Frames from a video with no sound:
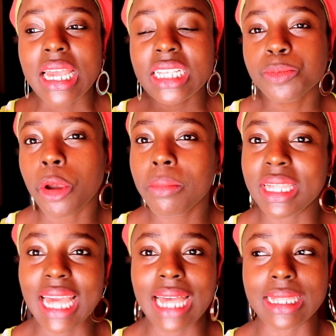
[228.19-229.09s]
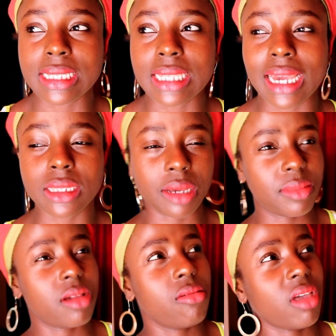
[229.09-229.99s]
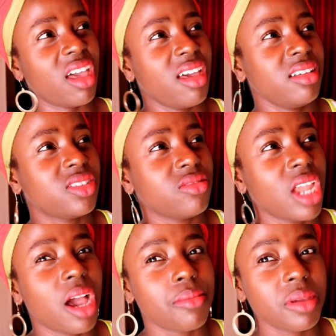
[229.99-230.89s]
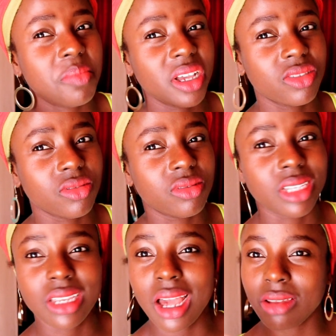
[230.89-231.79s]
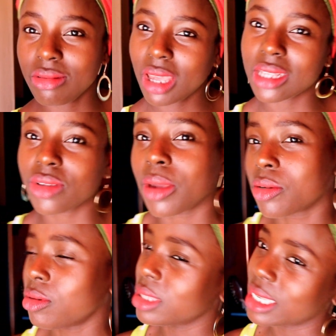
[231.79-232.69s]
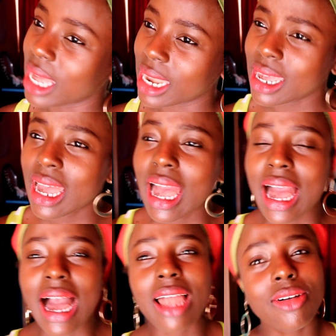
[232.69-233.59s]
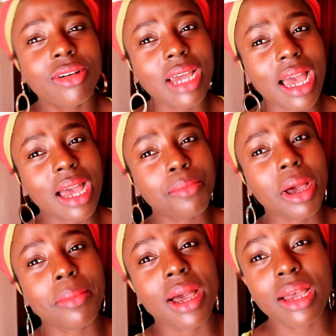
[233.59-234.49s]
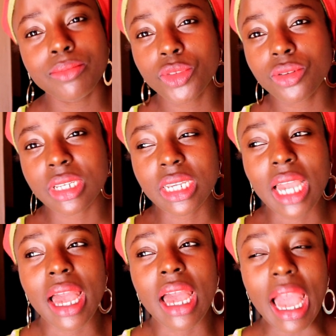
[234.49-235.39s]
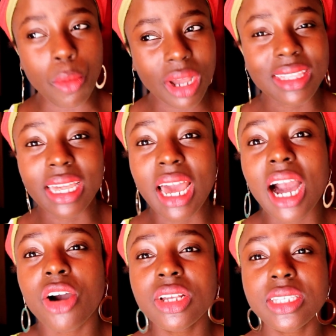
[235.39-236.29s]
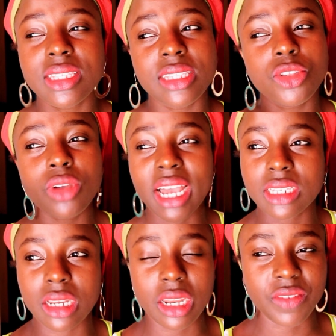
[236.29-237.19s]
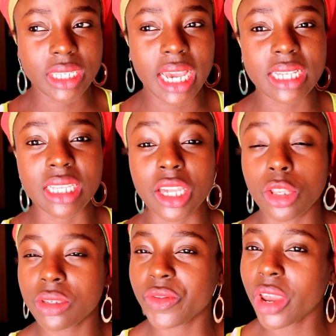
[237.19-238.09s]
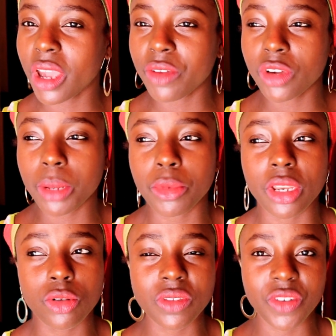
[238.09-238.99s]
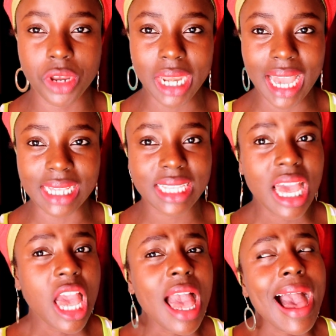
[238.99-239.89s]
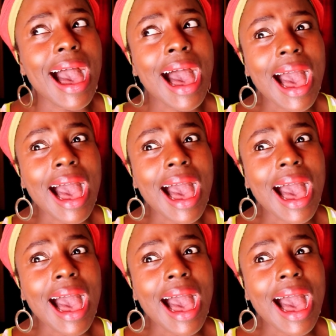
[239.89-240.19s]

he's probably there at the site. i'm like okay so now i'm being passed on to the dad okay so i call the dad hello uh, baba mzuri I, uh, I want that house you guys are advertising it's very affordable it looks very nice ah